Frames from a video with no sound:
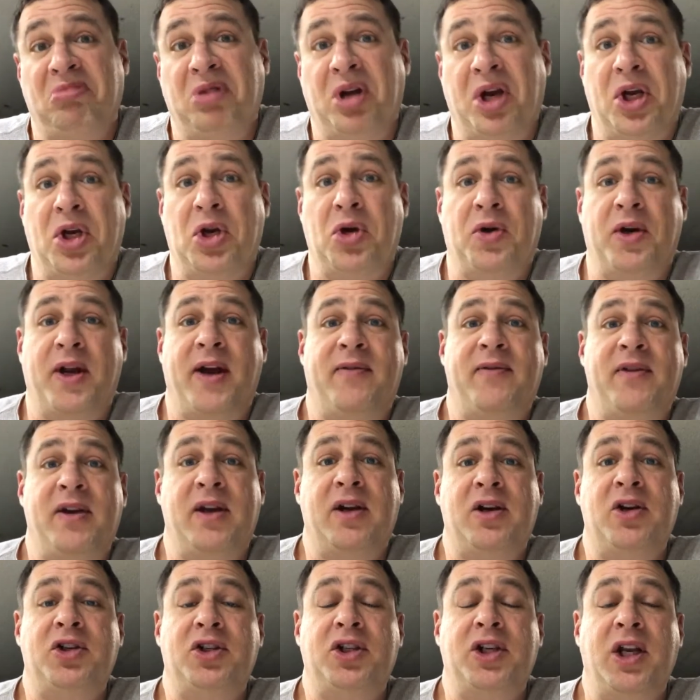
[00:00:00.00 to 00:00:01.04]
I don't have the
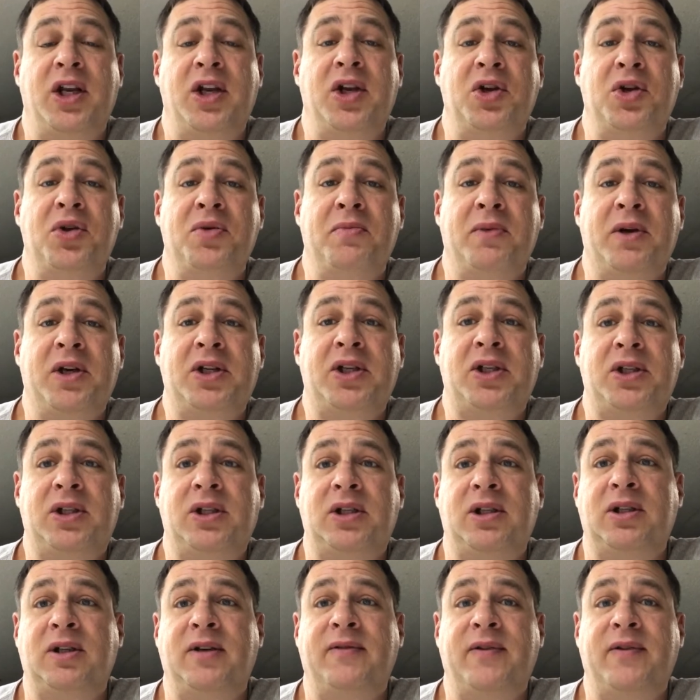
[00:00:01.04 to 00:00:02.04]
energy to do much